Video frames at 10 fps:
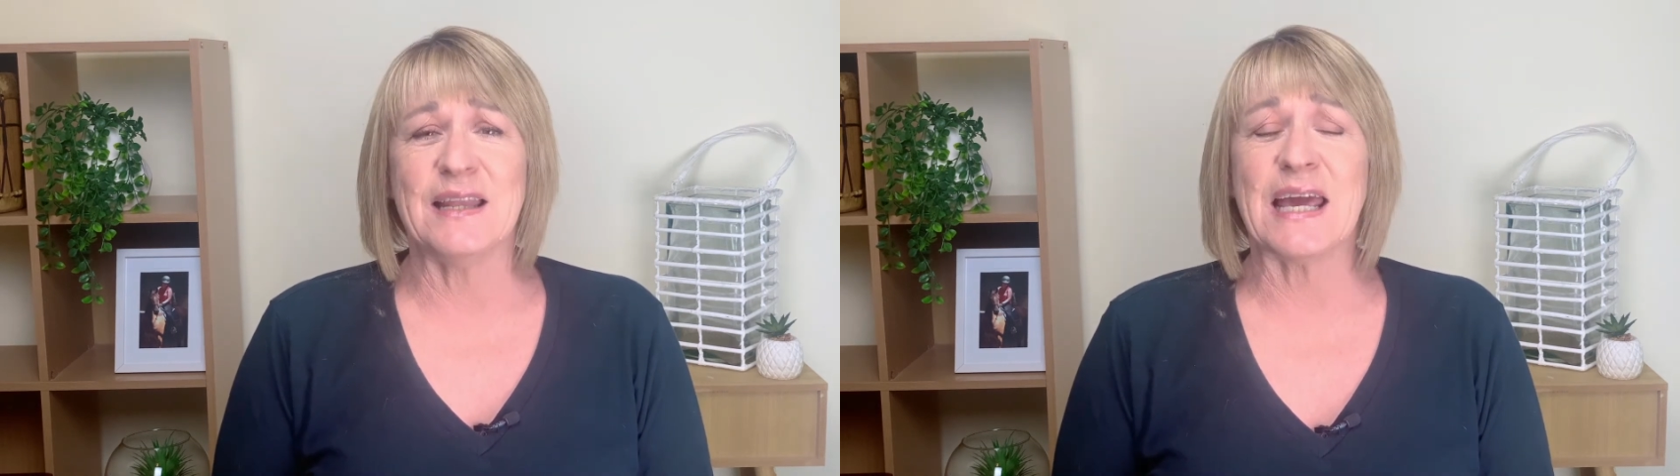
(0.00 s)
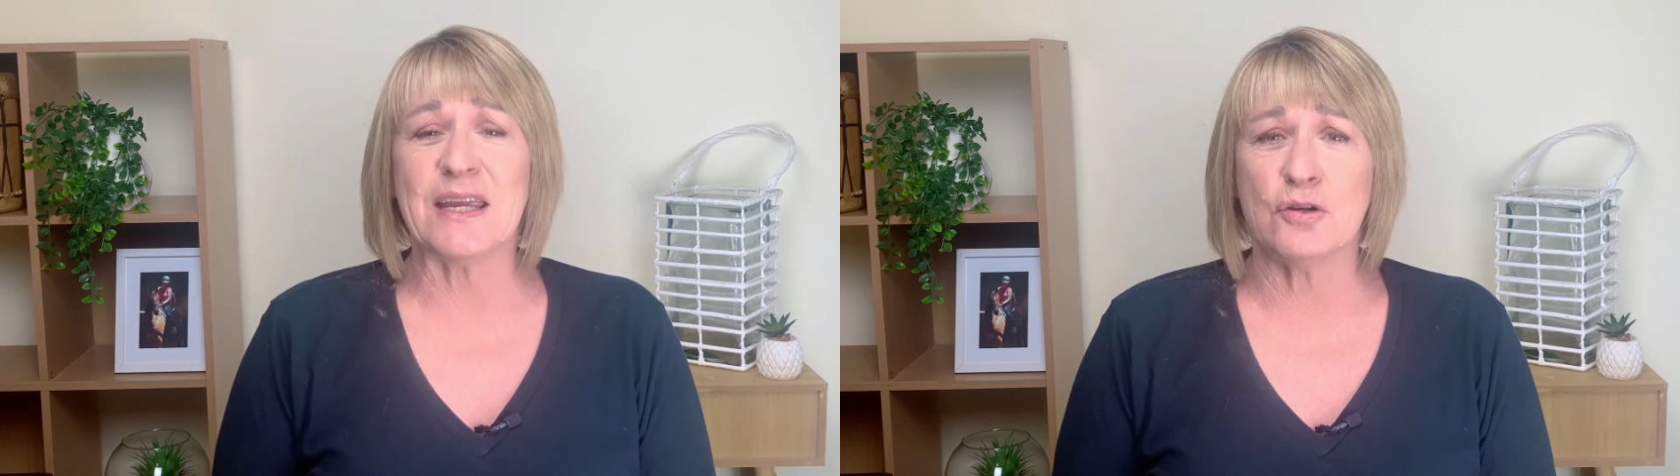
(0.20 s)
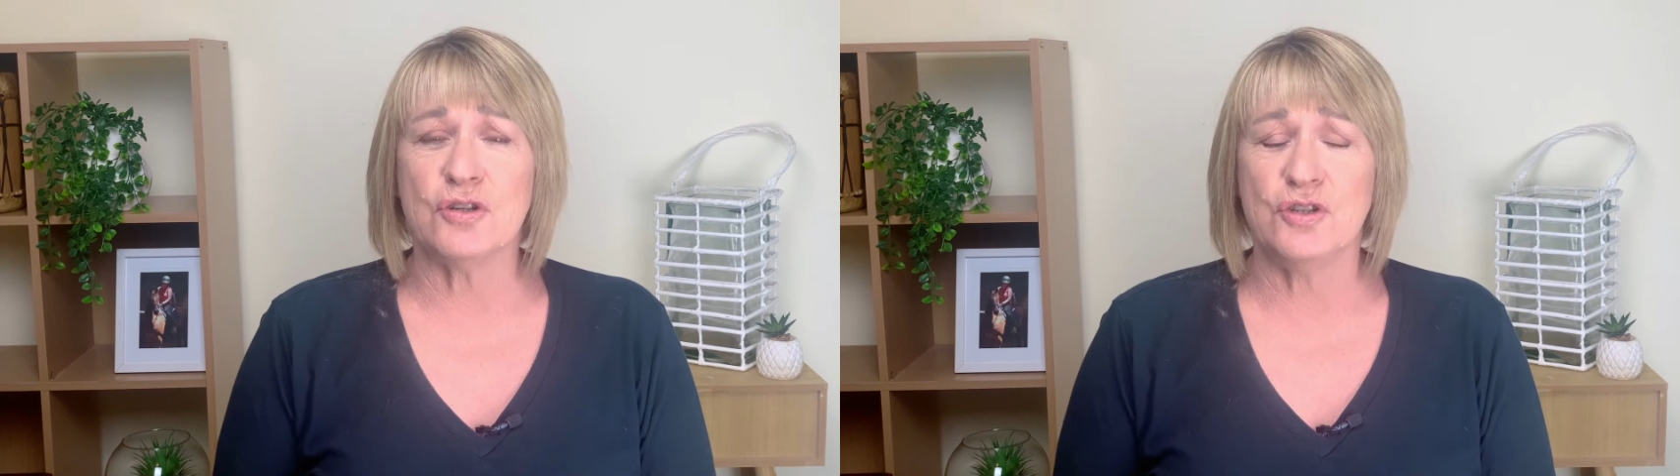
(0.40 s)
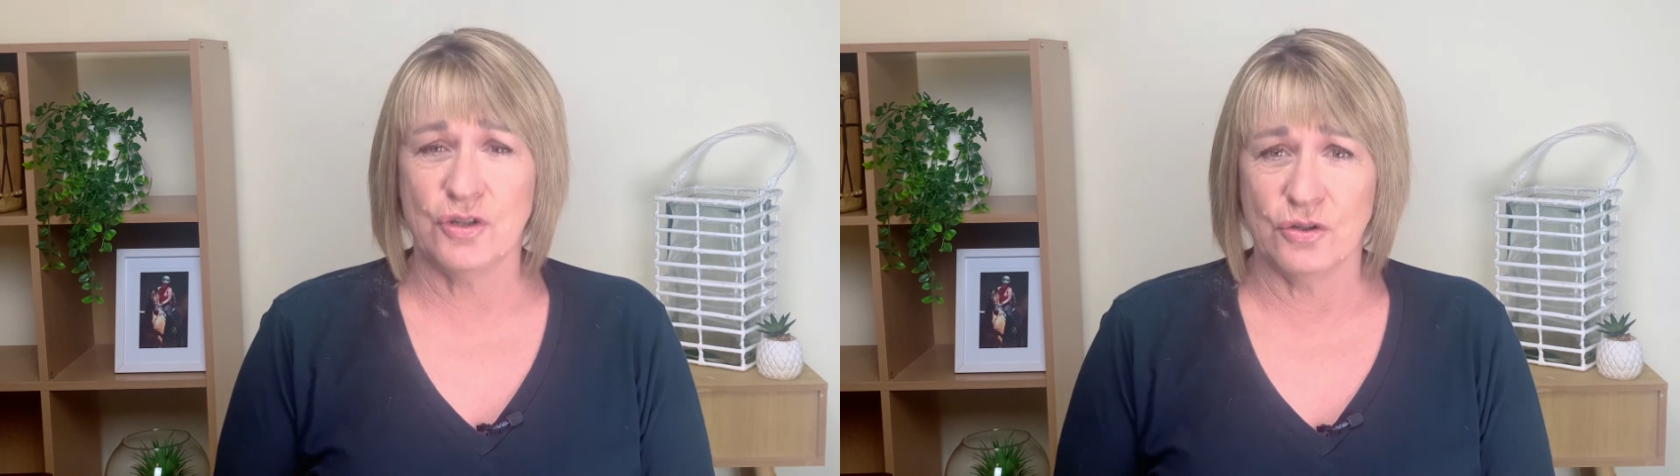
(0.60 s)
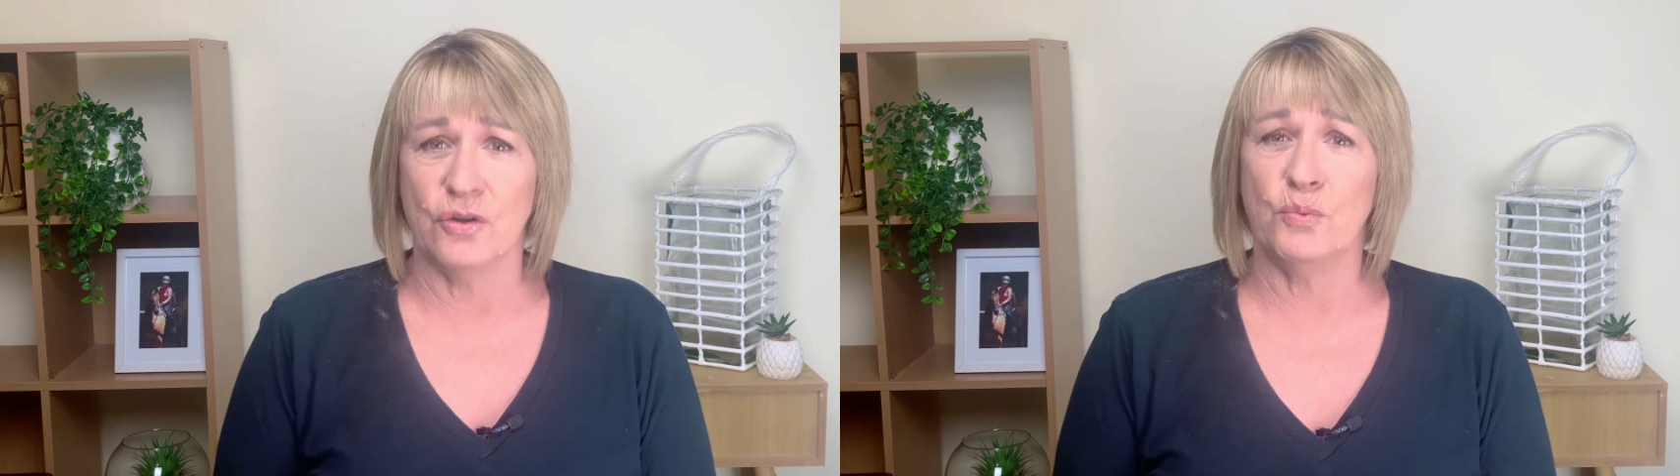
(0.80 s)
they could
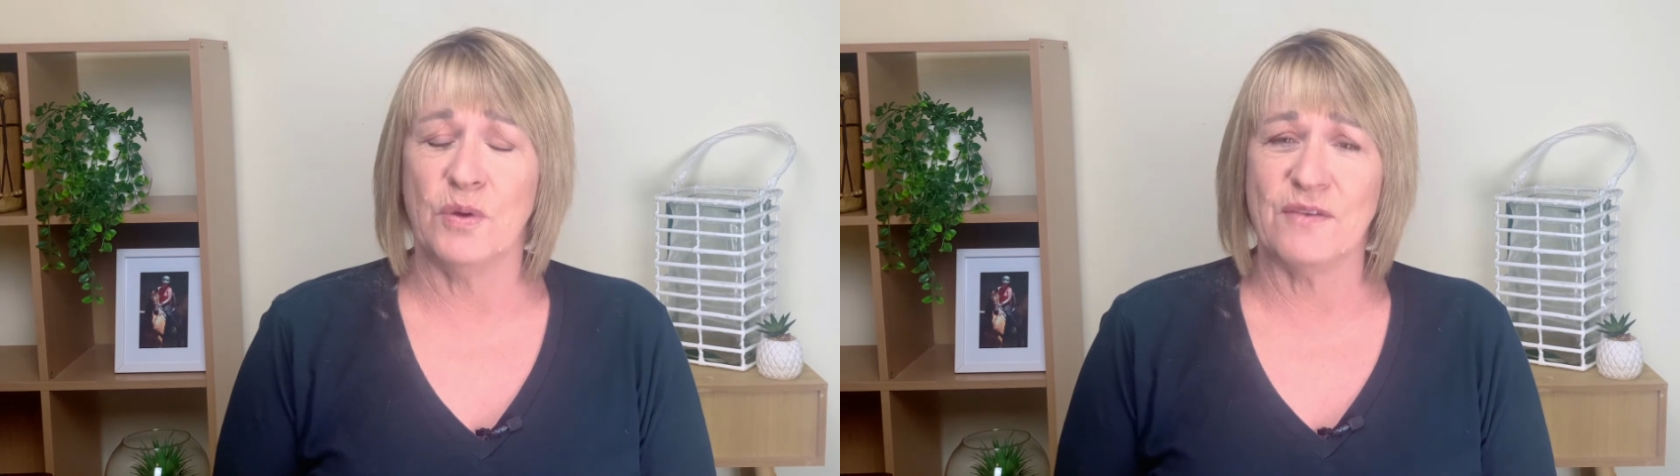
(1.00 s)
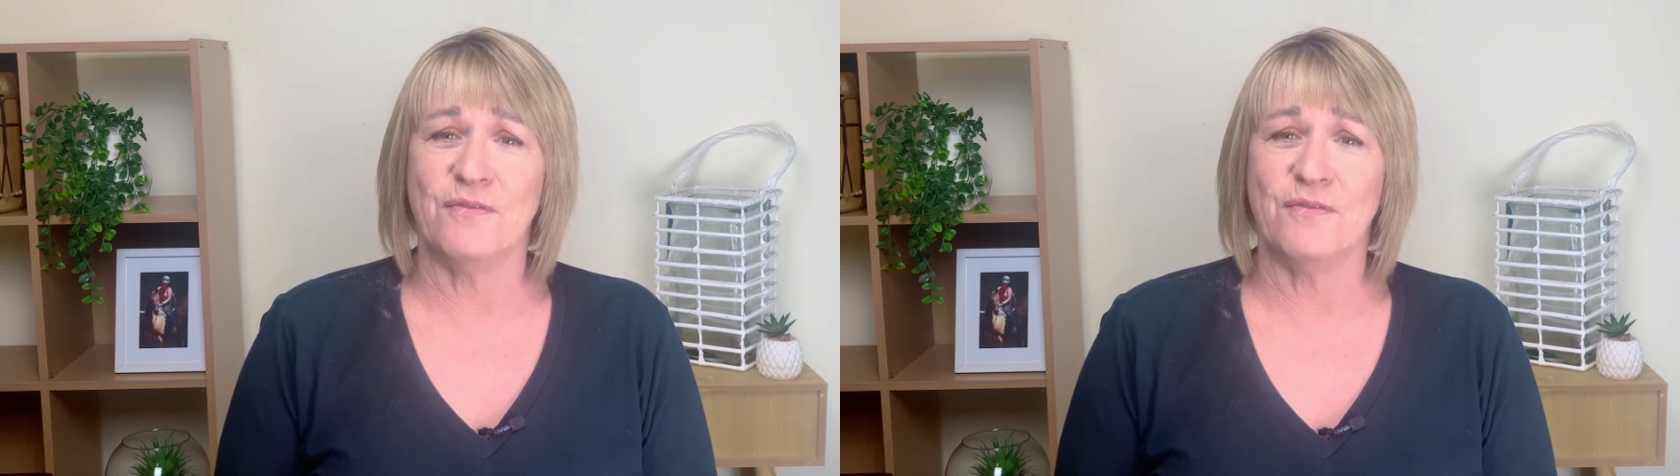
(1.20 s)
do with a